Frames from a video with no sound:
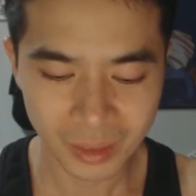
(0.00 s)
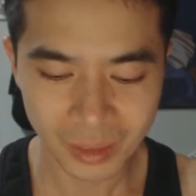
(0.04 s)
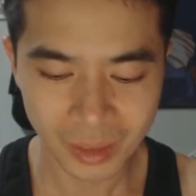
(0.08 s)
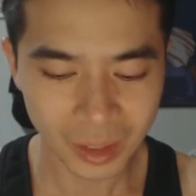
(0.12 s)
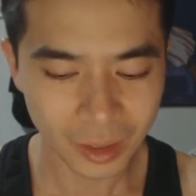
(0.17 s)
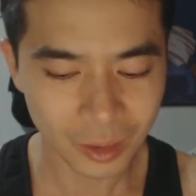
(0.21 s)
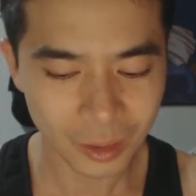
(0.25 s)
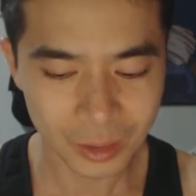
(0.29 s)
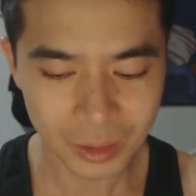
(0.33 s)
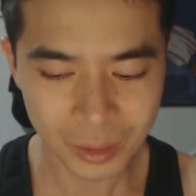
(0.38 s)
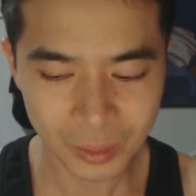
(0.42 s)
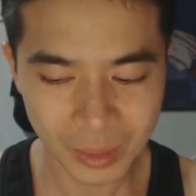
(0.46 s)

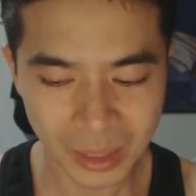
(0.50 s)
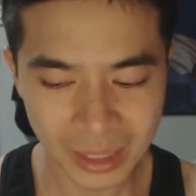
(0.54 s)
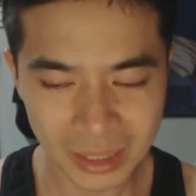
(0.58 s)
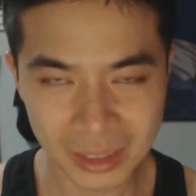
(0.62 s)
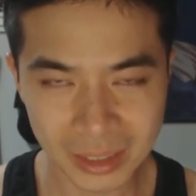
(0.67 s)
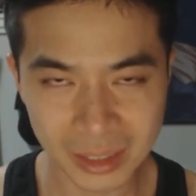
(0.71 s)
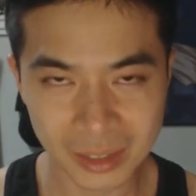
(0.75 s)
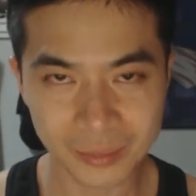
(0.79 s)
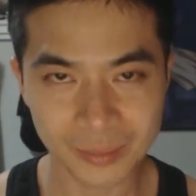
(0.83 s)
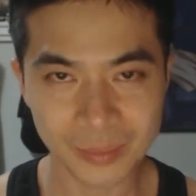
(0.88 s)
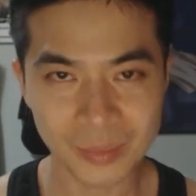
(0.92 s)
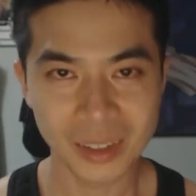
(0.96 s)
That was
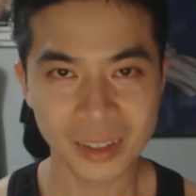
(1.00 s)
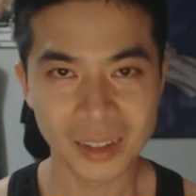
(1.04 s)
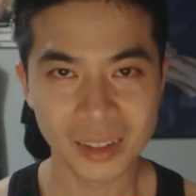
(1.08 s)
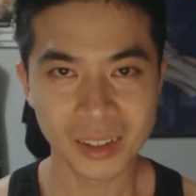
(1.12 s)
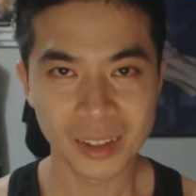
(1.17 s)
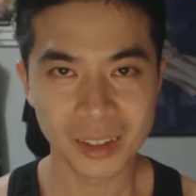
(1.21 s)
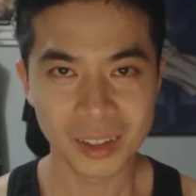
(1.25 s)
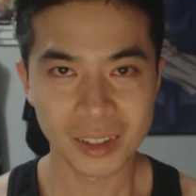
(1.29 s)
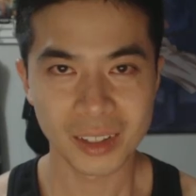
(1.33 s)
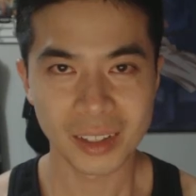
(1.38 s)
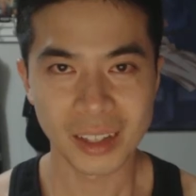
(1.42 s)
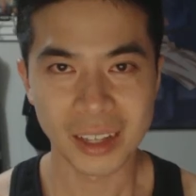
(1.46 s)
amazing.
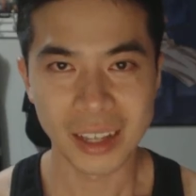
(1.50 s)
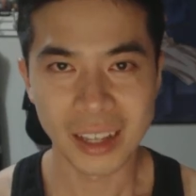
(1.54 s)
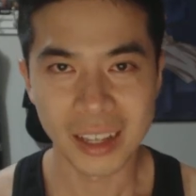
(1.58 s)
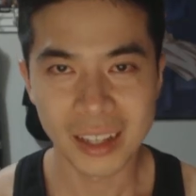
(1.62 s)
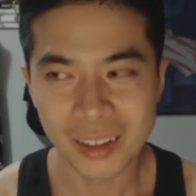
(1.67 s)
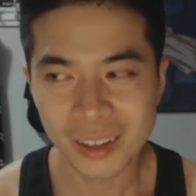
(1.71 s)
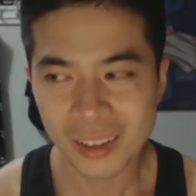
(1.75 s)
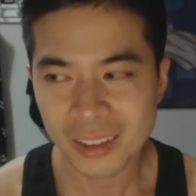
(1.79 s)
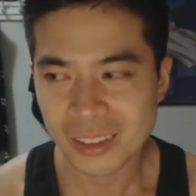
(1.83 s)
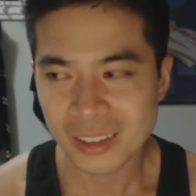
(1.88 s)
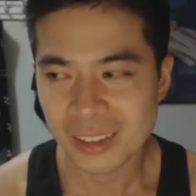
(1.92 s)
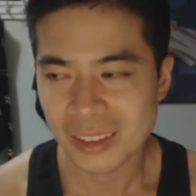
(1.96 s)

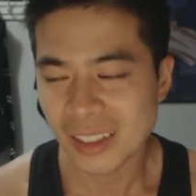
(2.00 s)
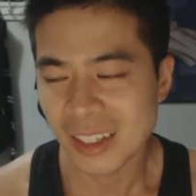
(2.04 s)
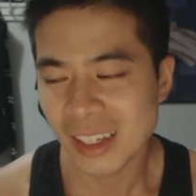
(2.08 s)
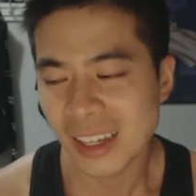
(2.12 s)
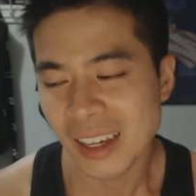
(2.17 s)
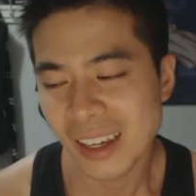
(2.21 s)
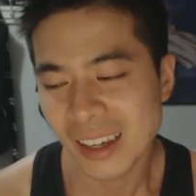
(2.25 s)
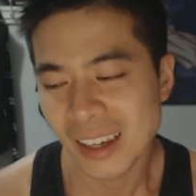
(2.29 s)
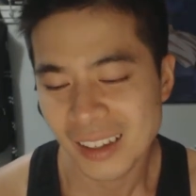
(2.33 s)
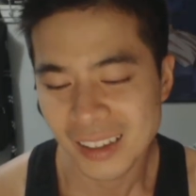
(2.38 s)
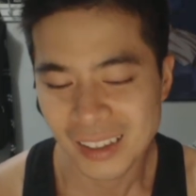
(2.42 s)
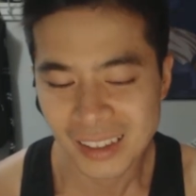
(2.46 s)
And I was,
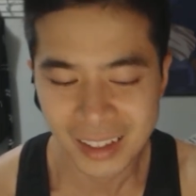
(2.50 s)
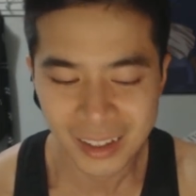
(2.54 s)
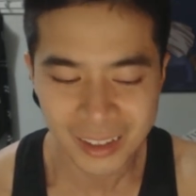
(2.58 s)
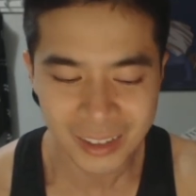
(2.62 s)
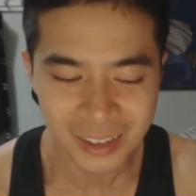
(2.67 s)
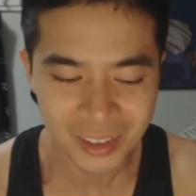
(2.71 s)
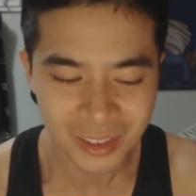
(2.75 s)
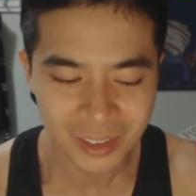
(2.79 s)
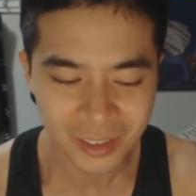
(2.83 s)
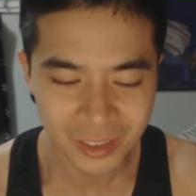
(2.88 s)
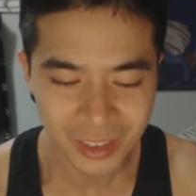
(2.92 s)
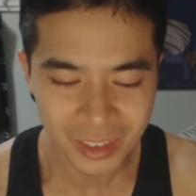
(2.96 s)
yeah,
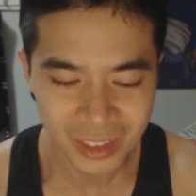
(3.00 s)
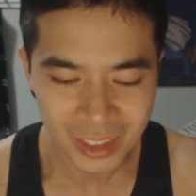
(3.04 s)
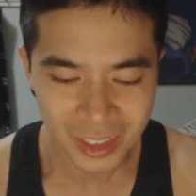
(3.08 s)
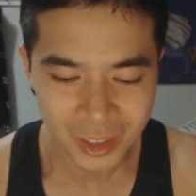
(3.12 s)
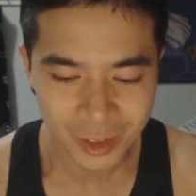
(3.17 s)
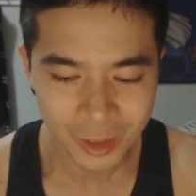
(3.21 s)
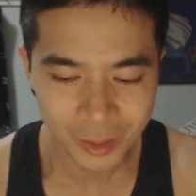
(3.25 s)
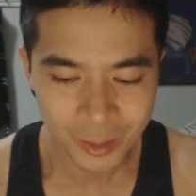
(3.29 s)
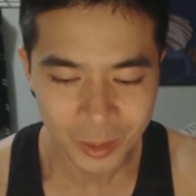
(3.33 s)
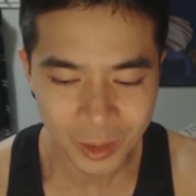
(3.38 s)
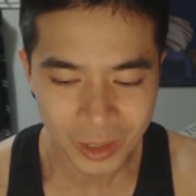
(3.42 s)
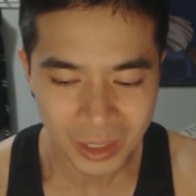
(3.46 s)
that was a
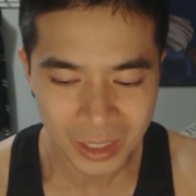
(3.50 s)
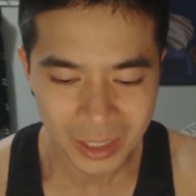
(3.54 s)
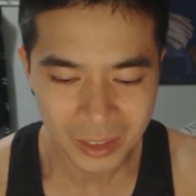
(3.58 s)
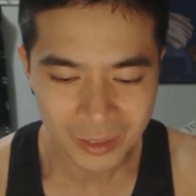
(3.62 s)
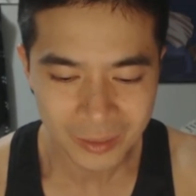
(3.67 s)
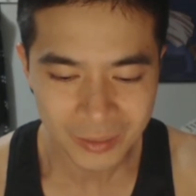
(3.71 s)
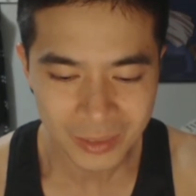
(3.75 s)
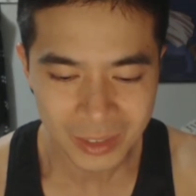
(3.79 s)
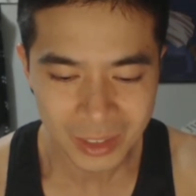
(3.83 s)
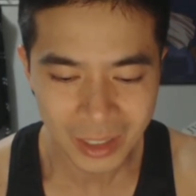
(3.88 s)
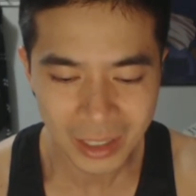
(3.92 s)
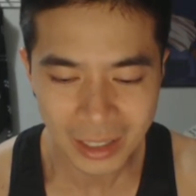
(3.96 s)
really good
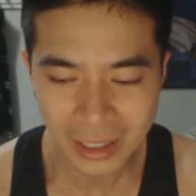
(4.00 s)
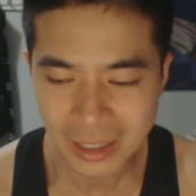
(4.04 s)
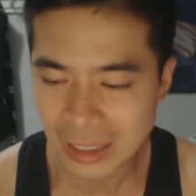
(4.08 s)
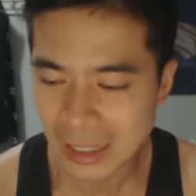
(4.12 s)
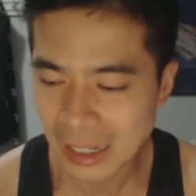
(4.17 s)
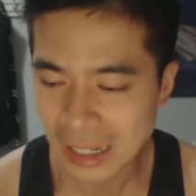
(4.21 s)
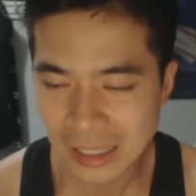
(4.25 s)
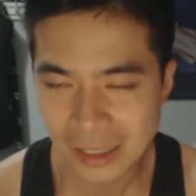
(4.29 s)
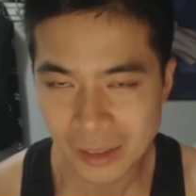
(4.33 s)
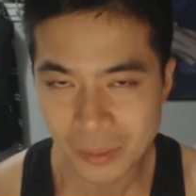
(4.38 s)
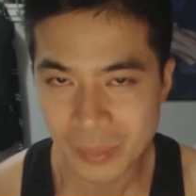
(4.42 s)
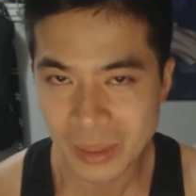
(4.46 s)
morning. So I
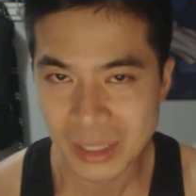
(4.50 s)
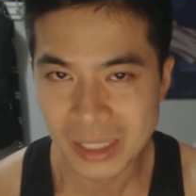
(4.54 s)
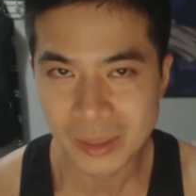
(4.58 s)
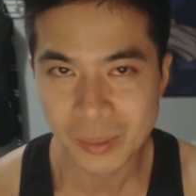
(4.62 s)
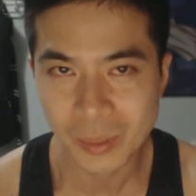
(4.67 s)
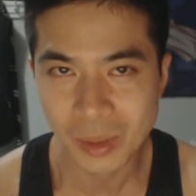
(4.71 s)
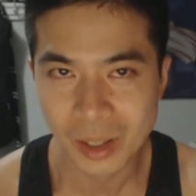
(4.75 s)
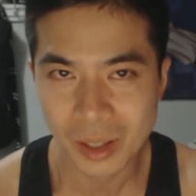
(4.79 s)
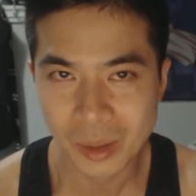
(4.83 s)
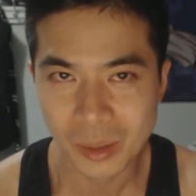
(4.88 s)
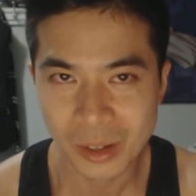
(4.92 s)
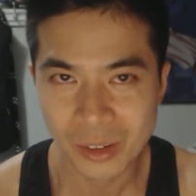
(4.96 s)
had a big
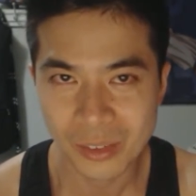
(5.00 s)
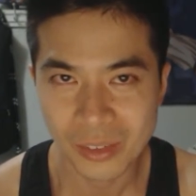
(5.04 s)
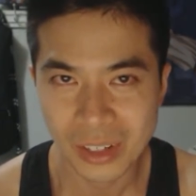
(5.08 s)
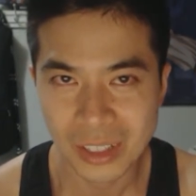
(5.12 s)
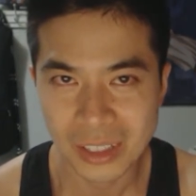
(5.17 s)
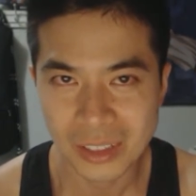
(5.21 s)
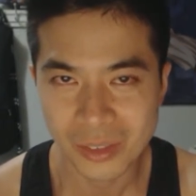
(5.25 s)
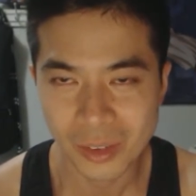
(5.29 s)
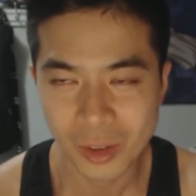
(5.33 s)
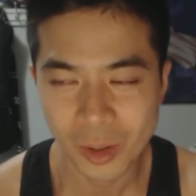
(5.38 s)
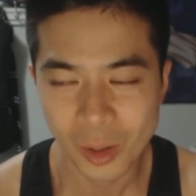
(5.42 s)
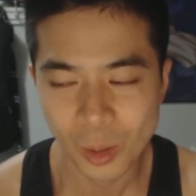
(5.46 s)
smile on my
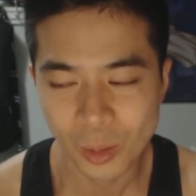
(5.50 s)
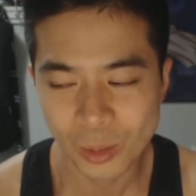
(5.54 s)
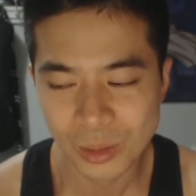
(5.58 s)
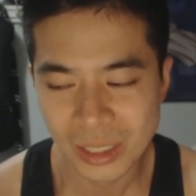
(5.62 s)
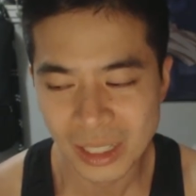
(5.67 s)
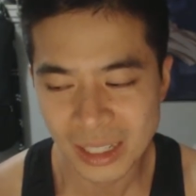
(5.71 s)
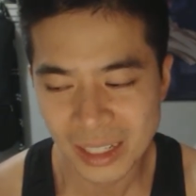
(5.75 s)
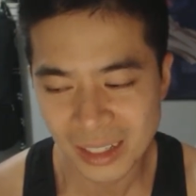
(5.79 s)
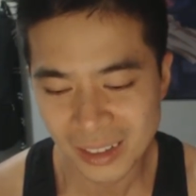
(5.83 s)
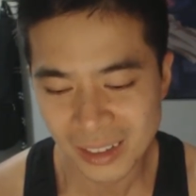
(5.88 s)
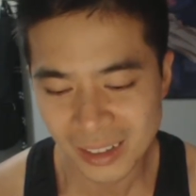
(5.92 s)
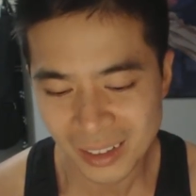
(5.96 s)
face for the whole
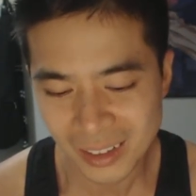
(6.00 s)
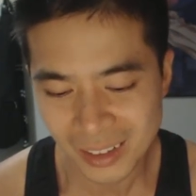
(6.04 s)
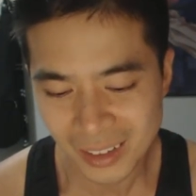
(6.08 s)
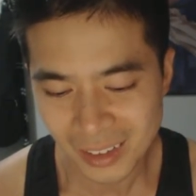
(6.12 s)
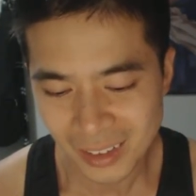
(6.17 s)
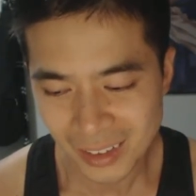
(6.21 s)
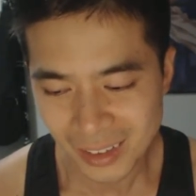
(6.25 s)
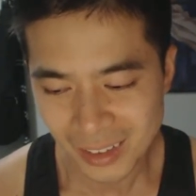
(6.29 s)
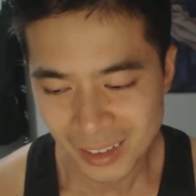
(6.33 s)
day.